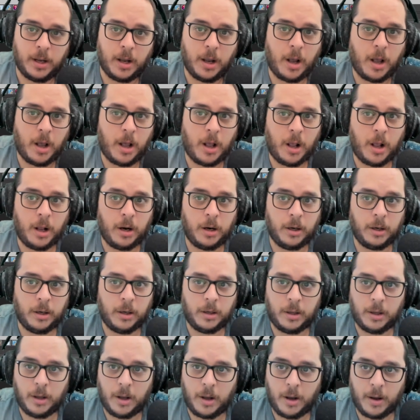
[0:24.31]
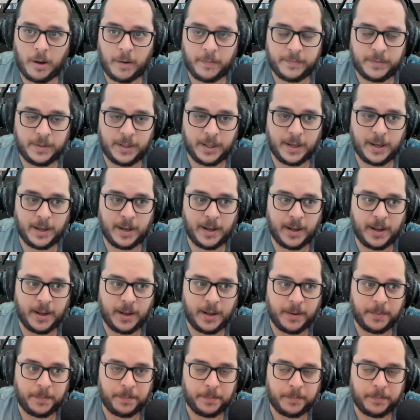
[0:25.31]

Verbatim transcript: all of the